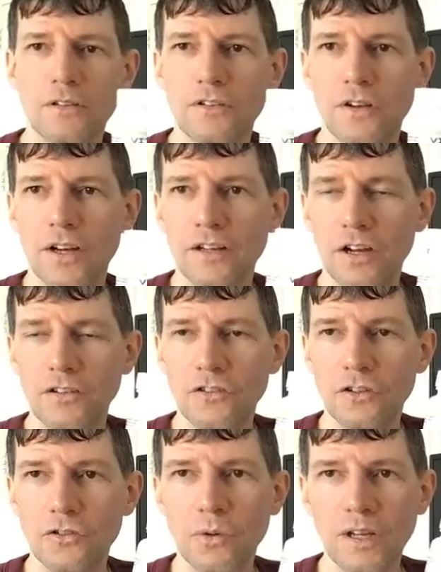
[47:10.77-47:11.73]
So I, I
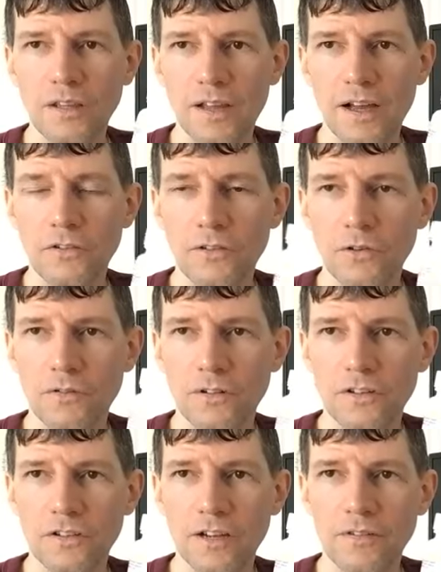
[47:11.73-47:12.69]
took 20,000
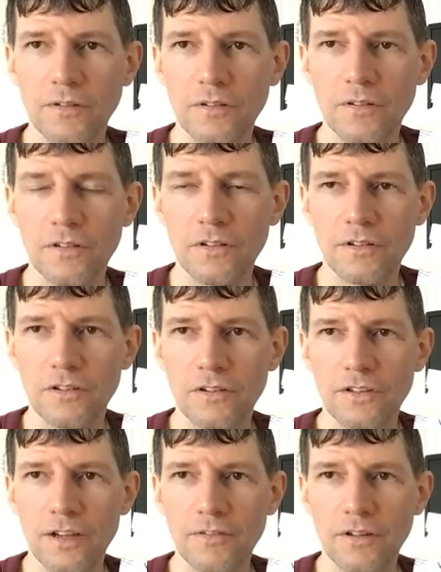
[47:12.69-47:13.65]
over a seven,
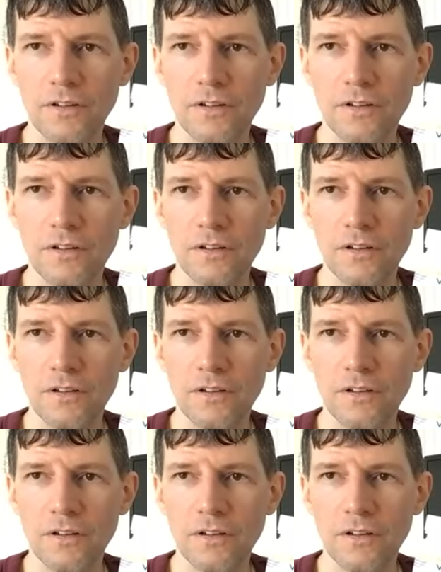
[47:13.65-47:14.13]
seven,